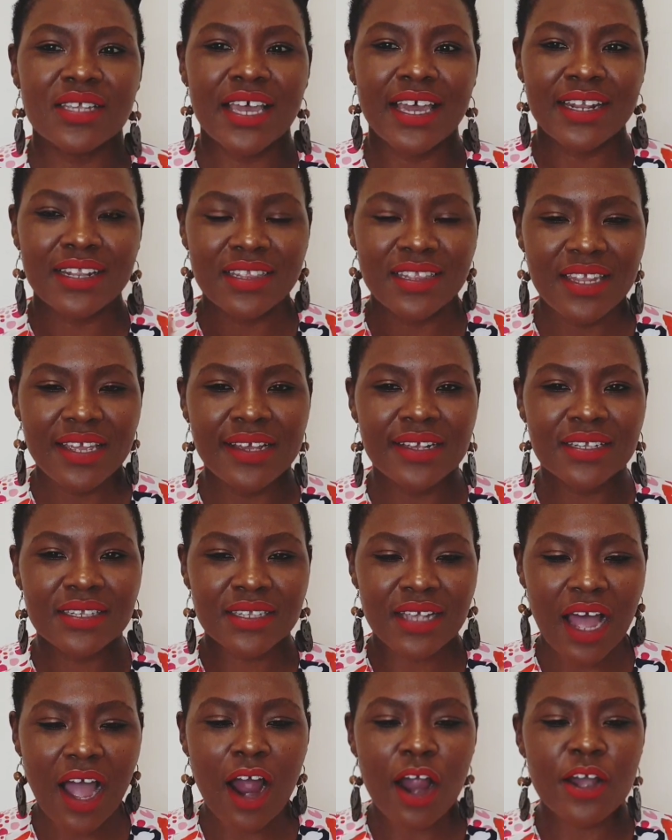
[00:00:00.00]
And
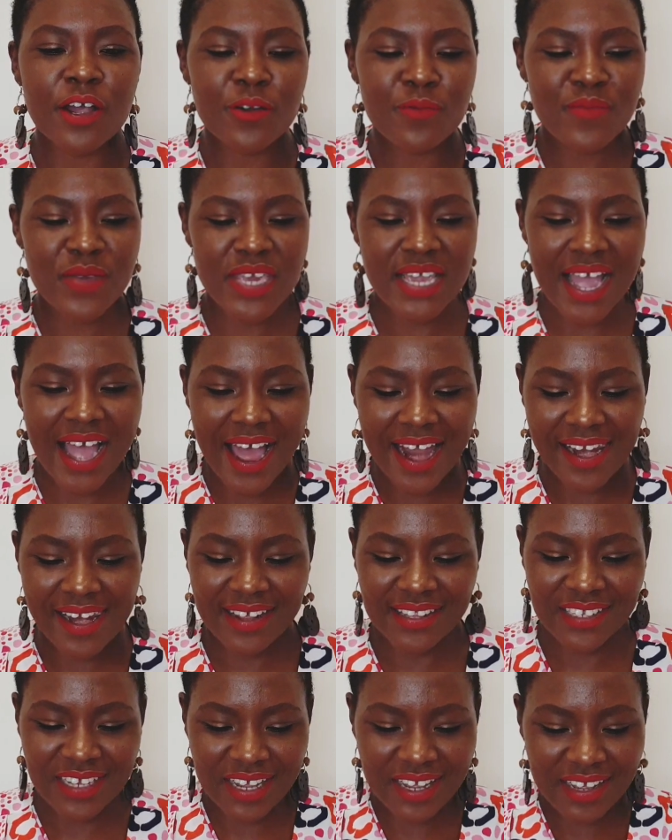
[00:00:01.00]
this earned me a
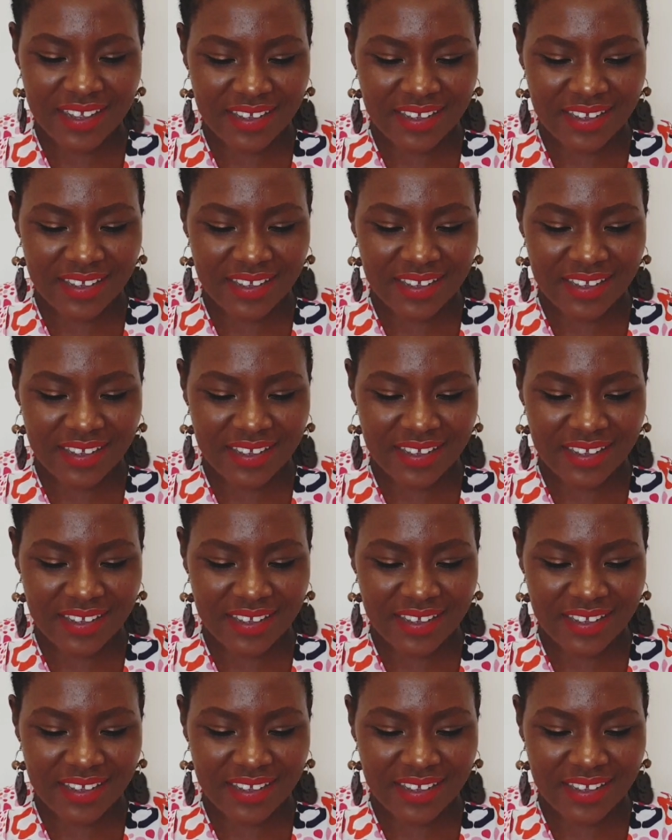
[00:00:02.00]
letter